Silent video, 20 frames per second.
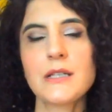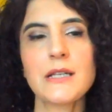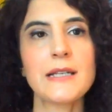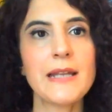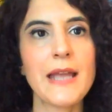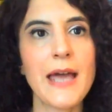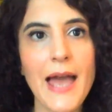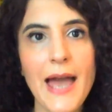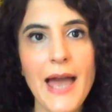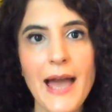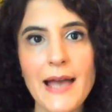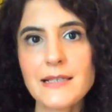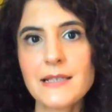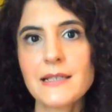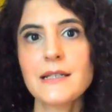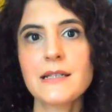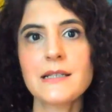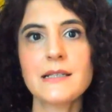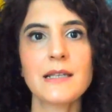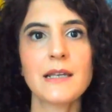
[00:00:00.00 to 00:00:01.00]
and
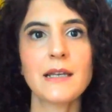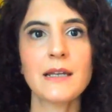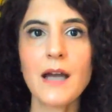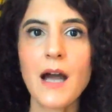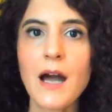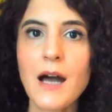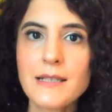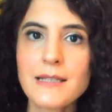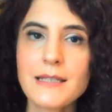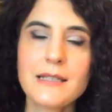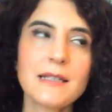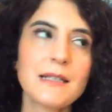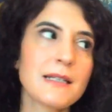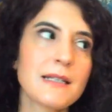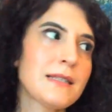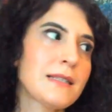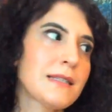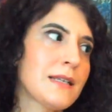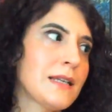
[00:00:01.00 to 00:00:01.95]
assonance and consonants,